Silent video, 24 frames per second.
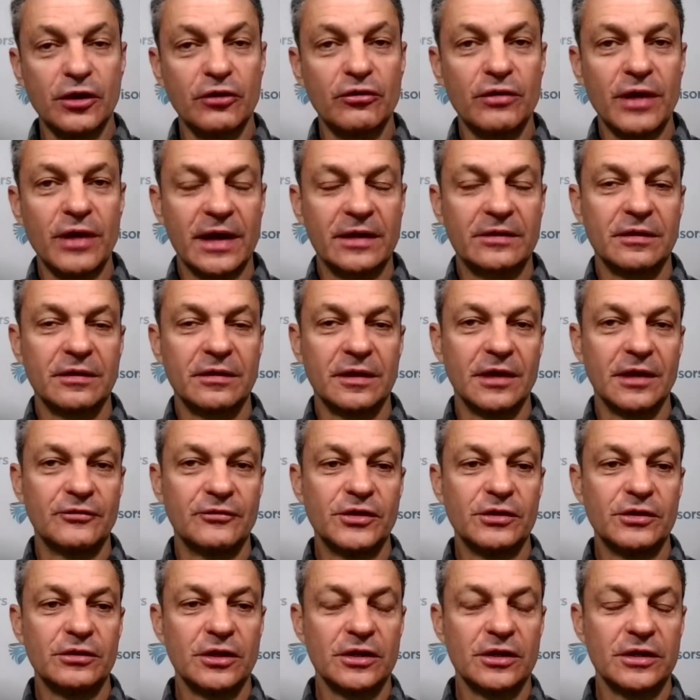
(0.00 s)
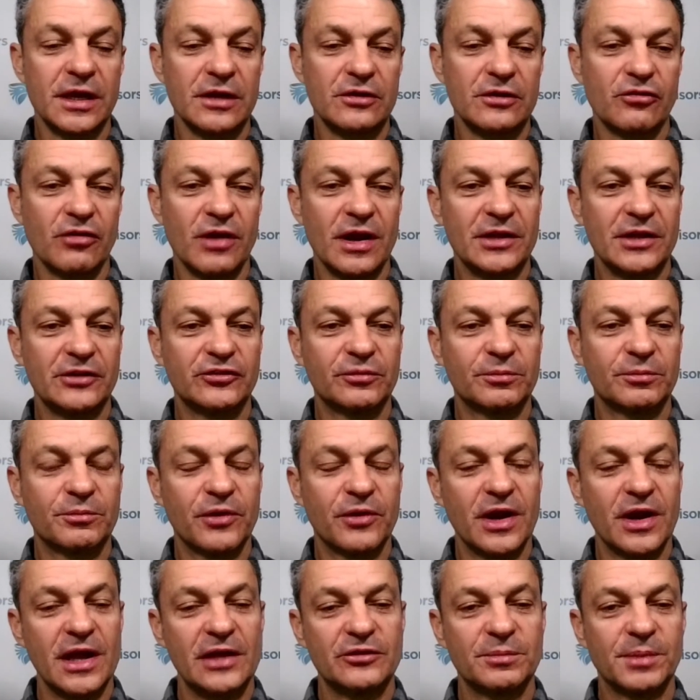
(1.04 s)
correct. If you look at credit
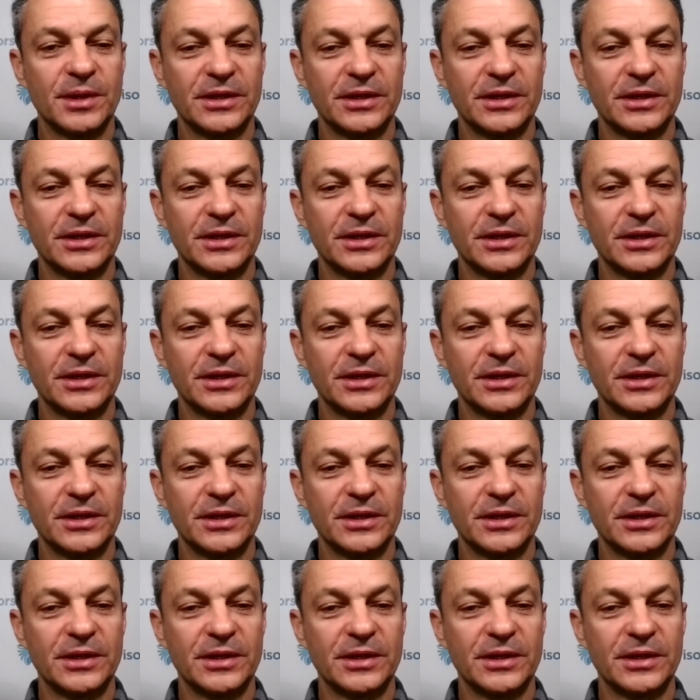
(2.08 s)
spreads,